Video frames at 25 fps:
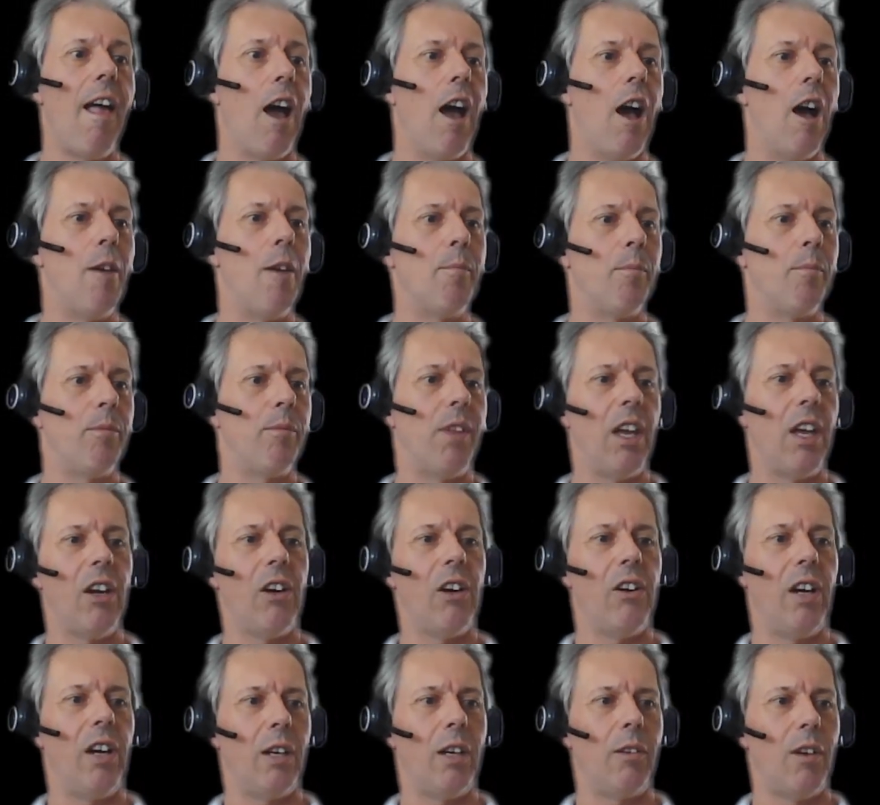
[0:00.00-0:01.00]
Um, they
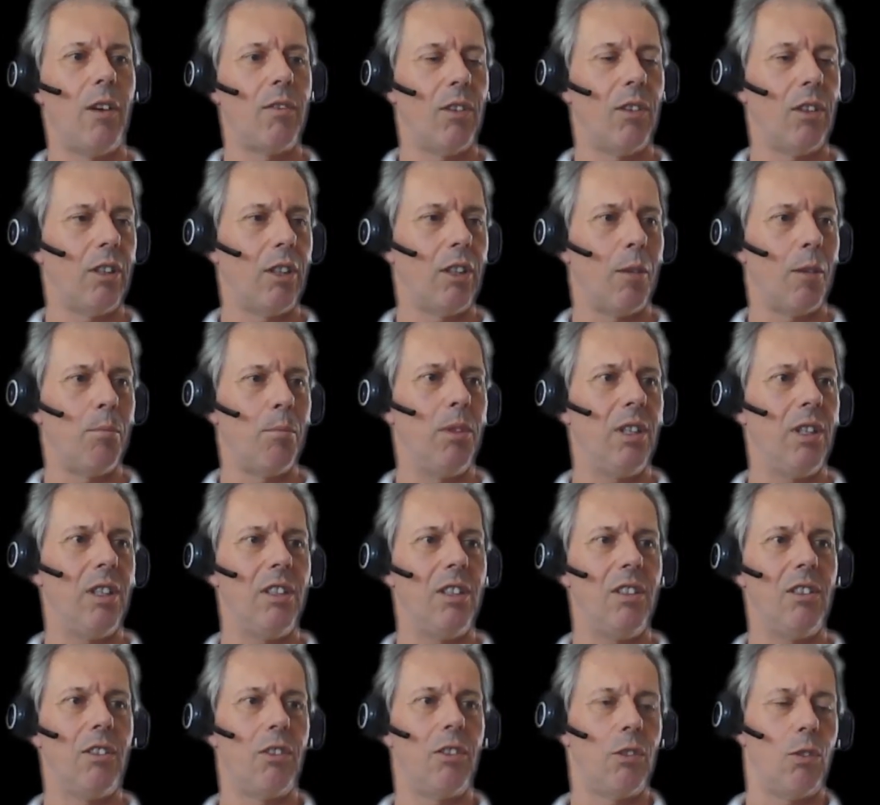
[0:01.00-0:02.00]
are, however,
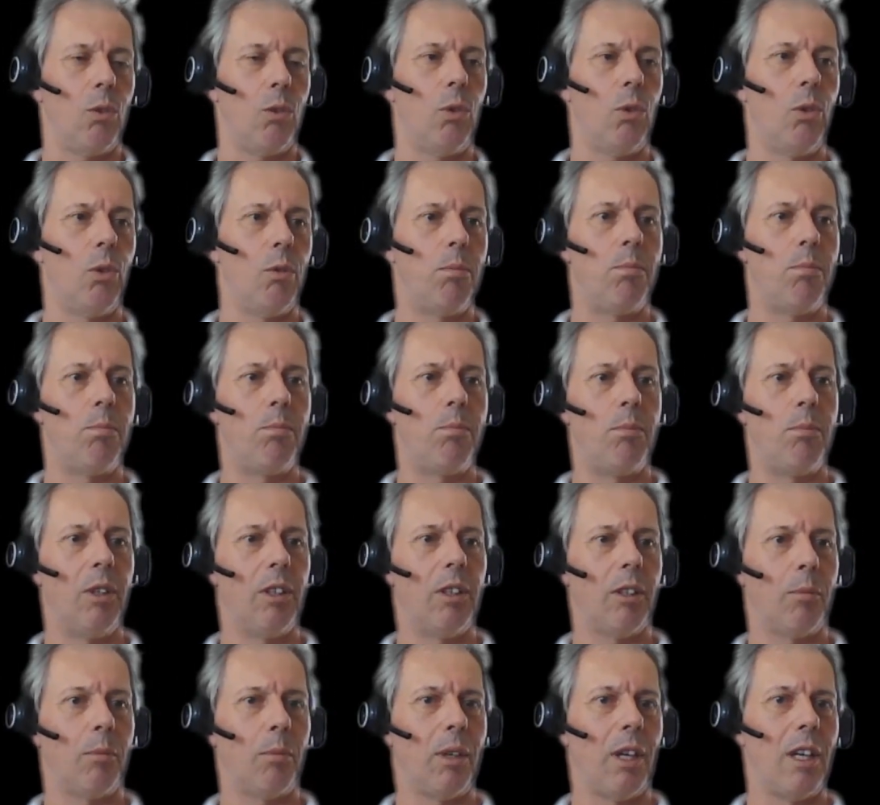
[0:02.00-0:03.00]
companies or in
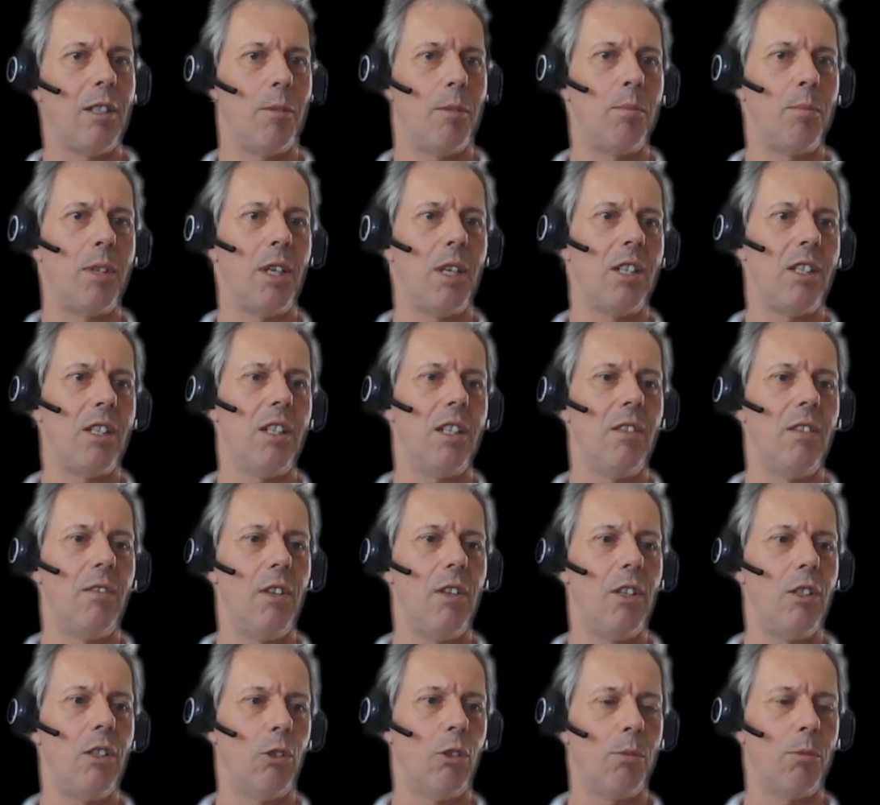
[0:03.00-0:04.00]
some cases potentially
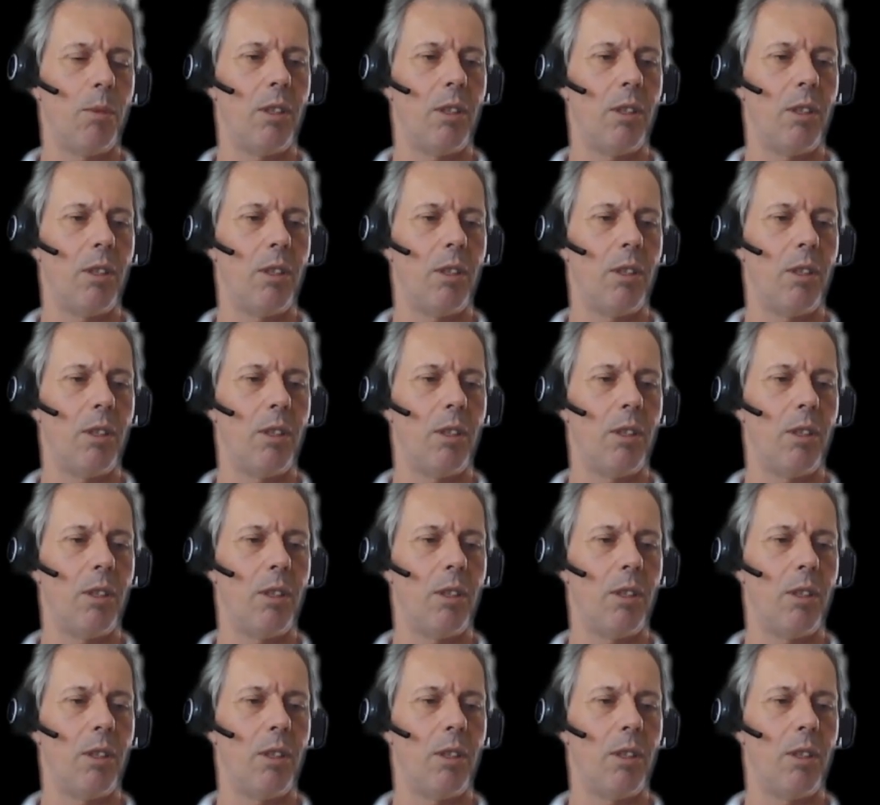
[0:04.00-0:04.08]
individuals,